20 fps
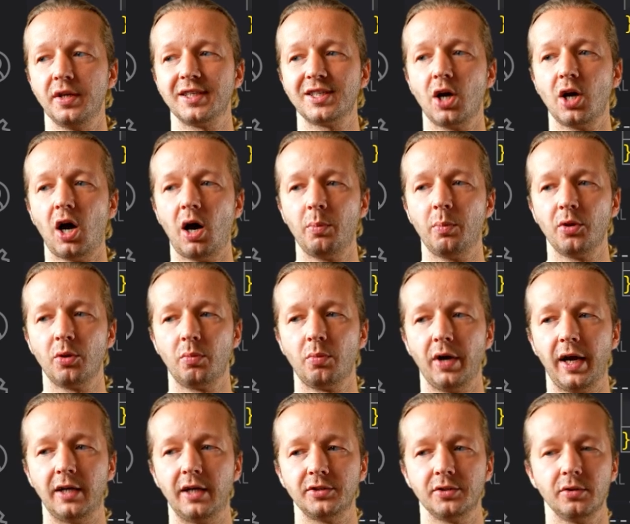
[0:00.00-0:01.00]
the top of the
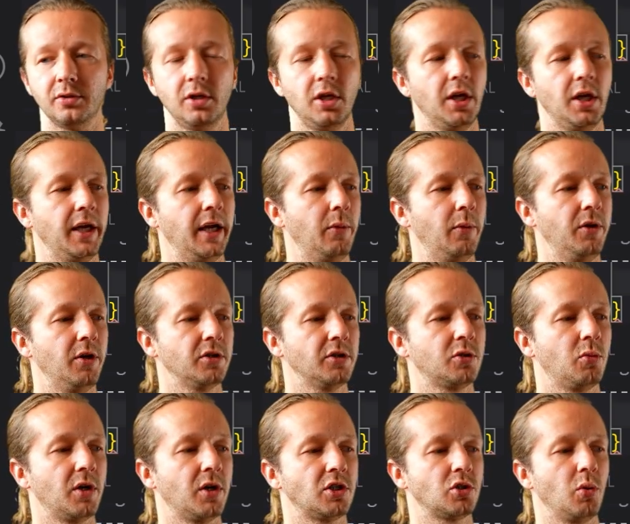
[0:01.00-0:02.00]
browser. And we
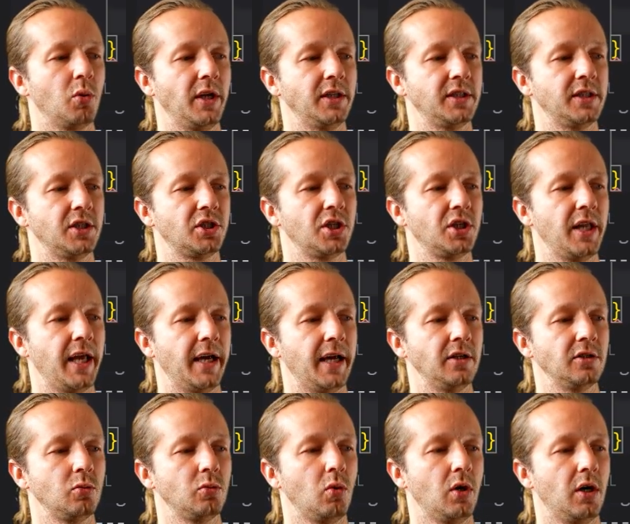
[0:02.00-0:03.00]
also wanna transition that
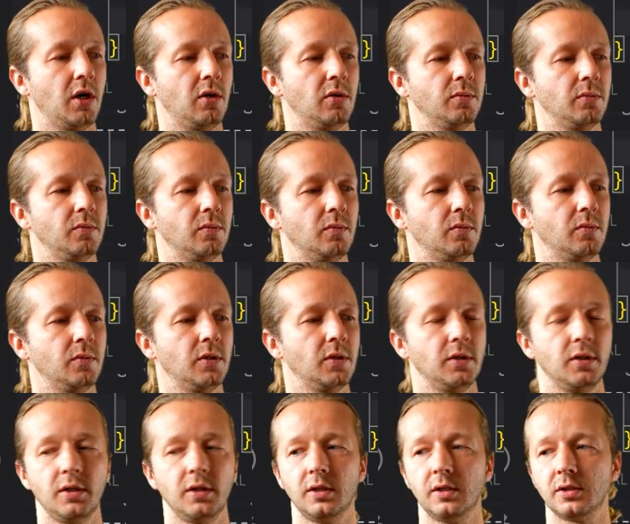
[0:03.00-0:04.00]
as well.
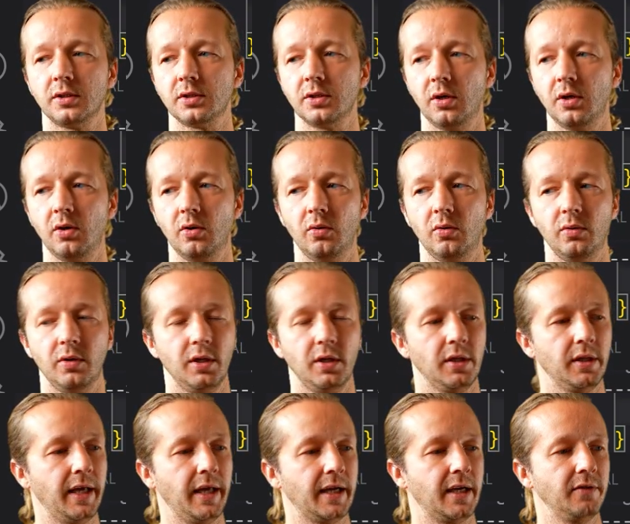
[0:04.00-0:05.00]
So
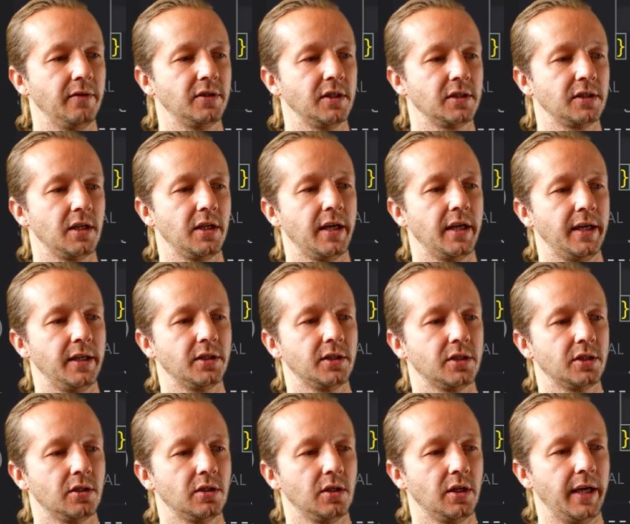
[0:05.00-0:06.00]
that gives us a
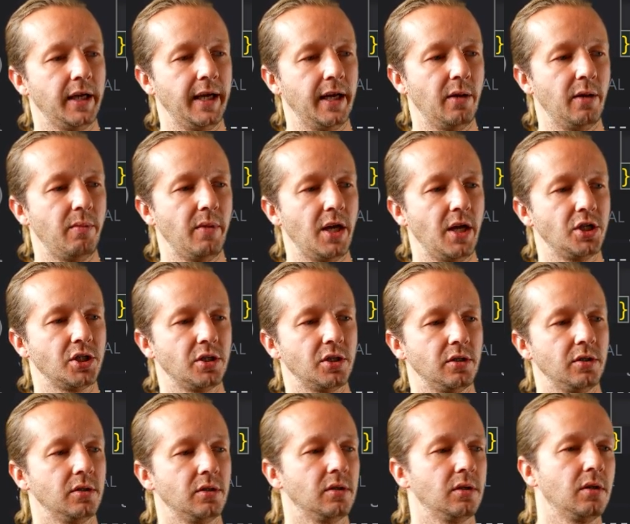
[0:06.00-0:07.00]
nice
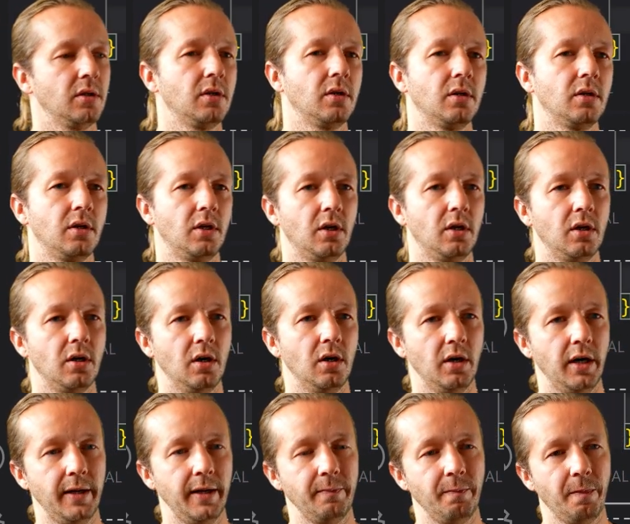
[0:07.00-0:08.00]
animation. All
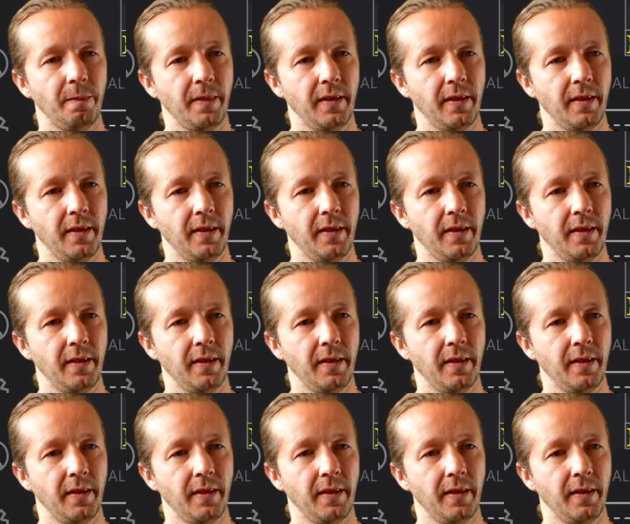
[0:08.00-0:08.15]
right,